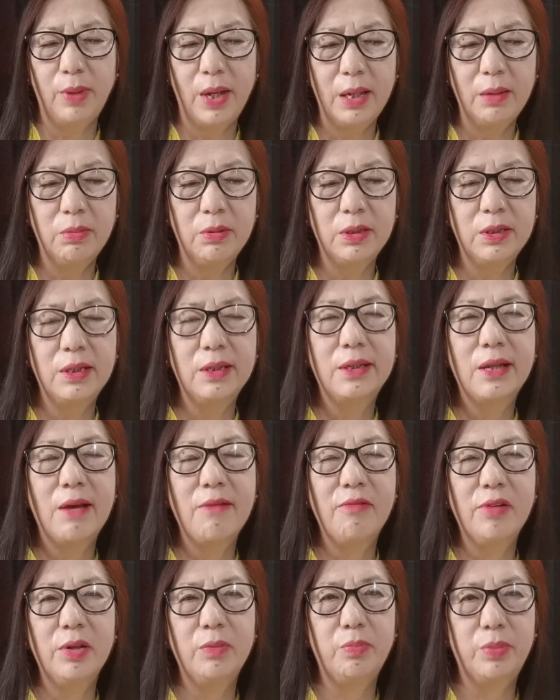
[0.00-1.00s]
Bible di
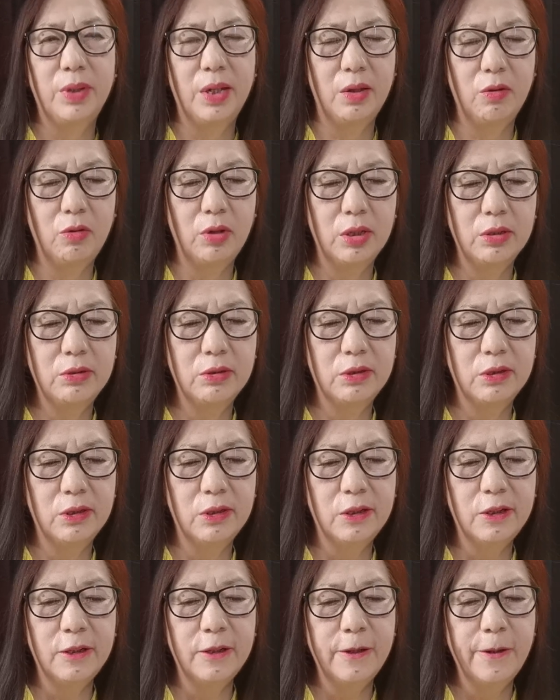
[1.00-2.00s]
David pra
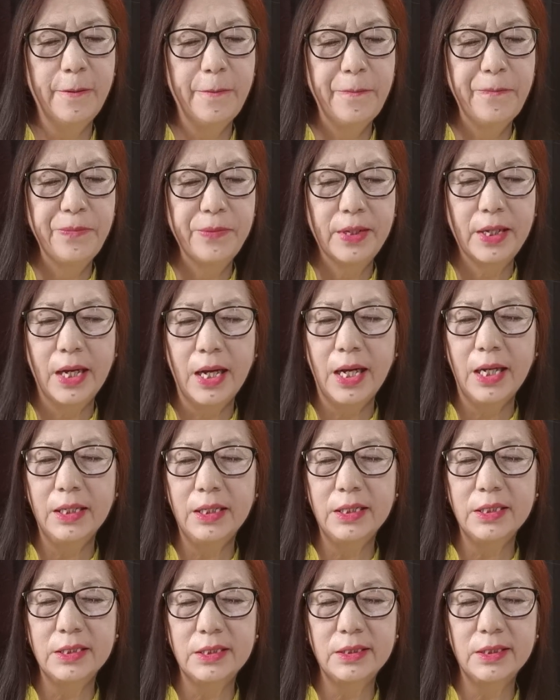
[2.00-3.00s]
guado, God
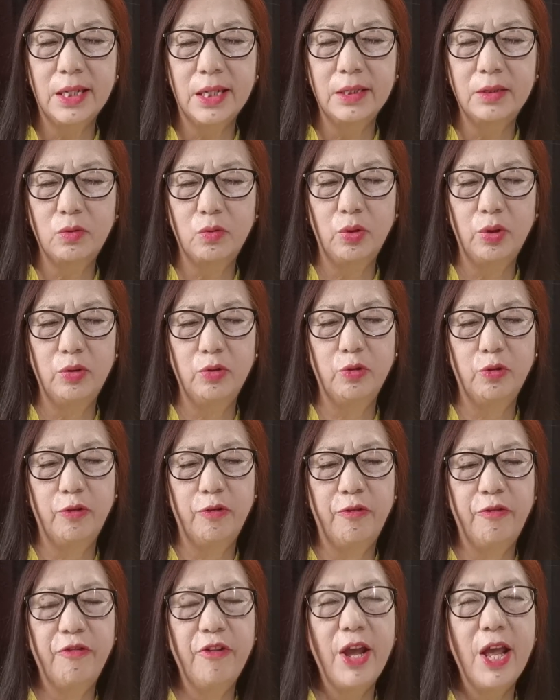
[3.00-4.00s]
is not going to
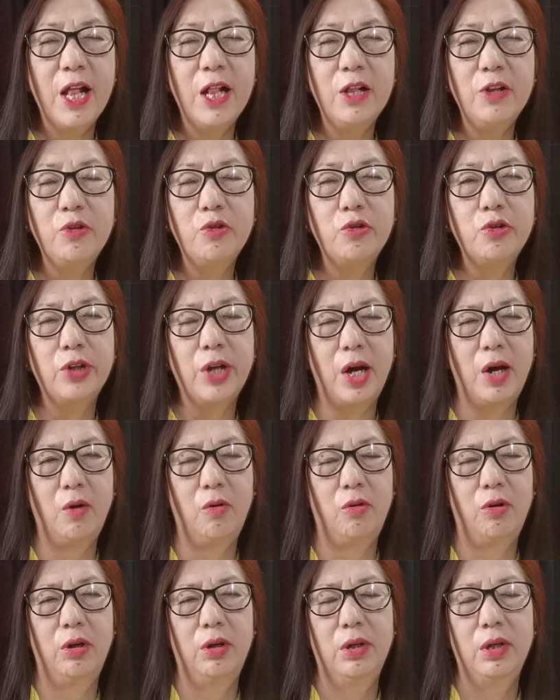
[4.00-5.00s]
fail you
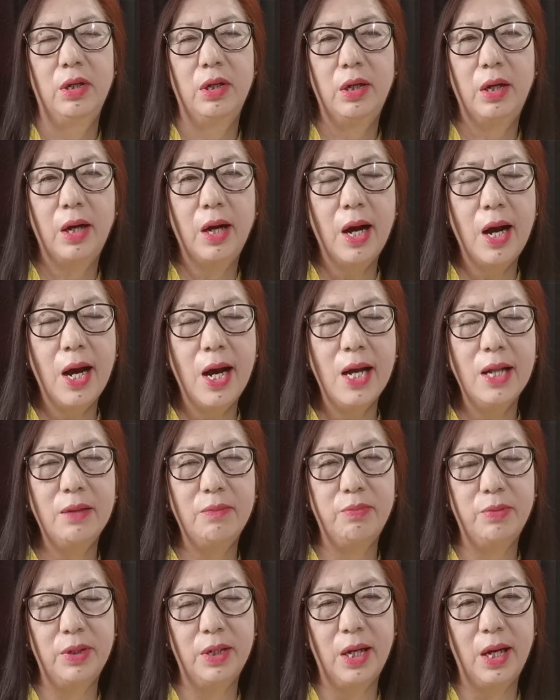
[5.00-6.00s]
now.
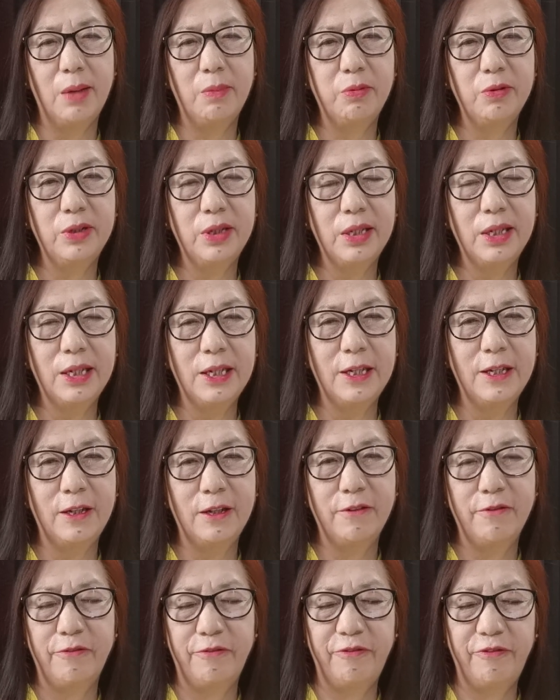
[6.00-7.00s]
God pra apunigi
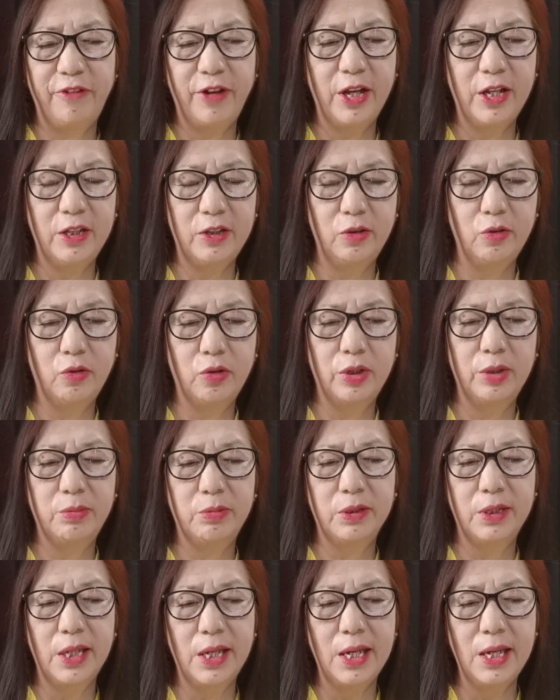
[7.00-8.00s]
fail
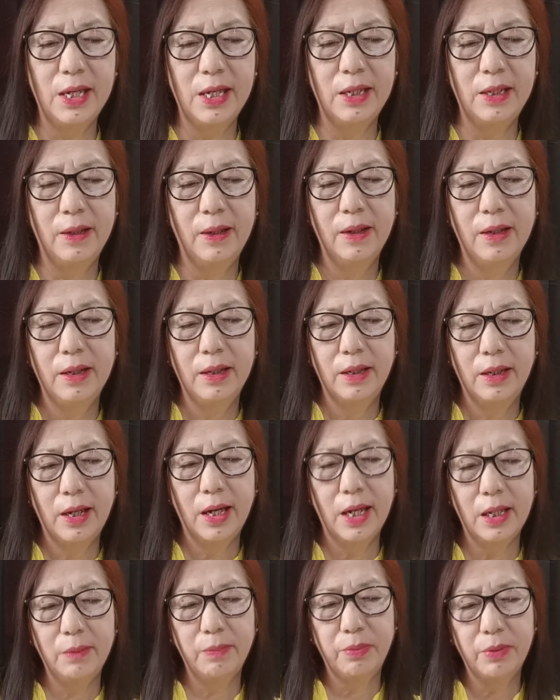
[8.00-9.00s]
nukoribu de.
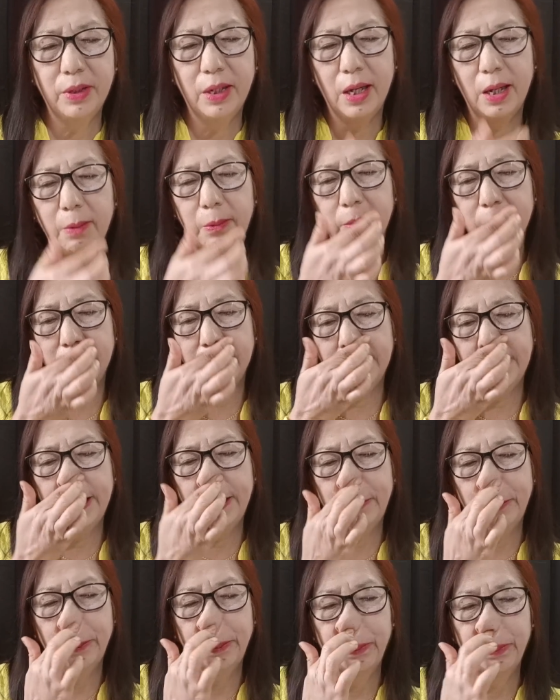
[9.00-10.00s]
God pra
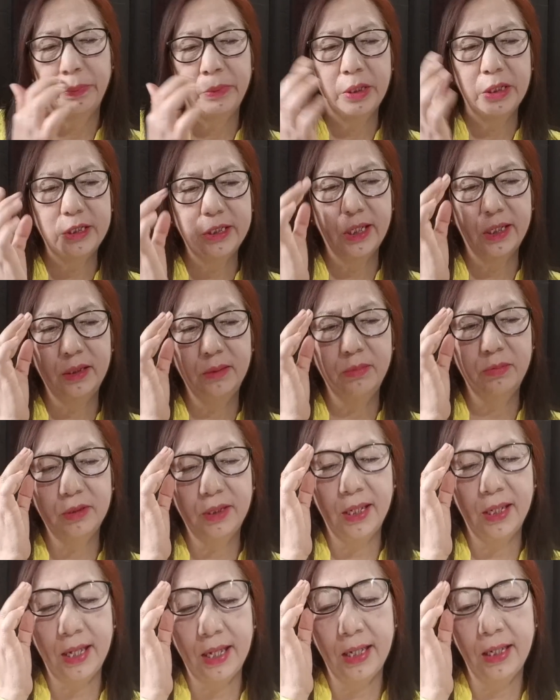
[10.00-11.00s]
apunigi necharibu
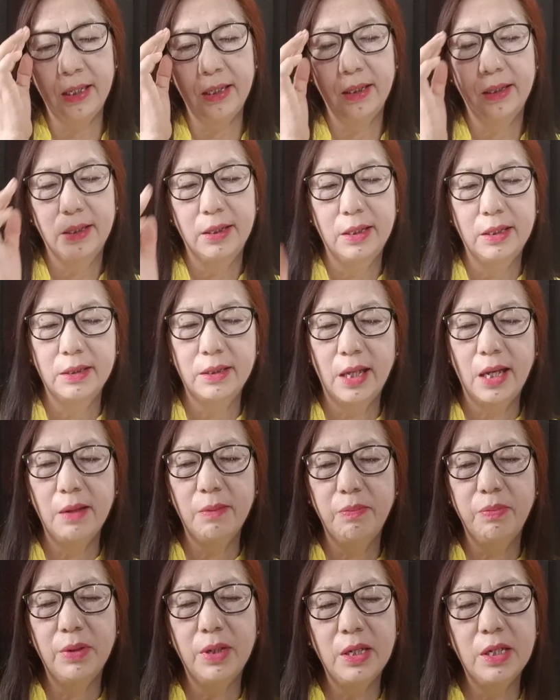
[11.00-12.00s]
de.
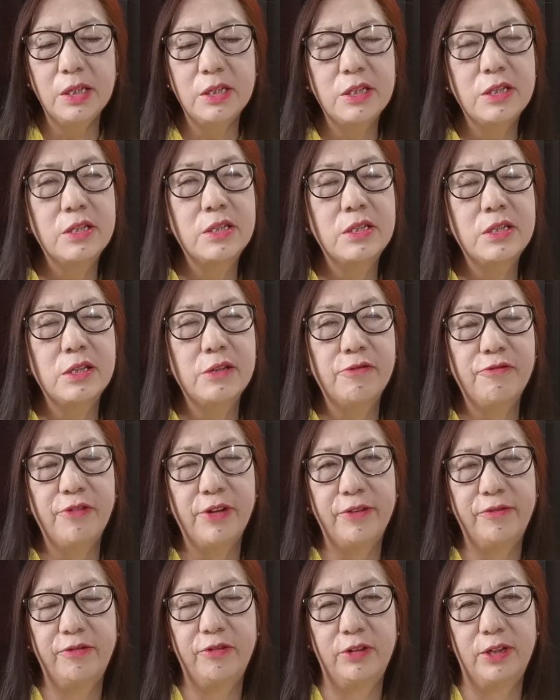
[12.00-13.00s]
Tai bi si
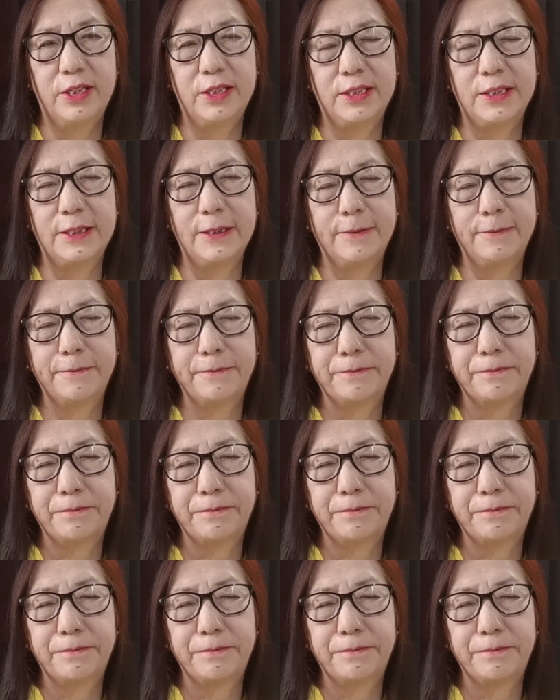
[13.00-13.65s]
faithful ase.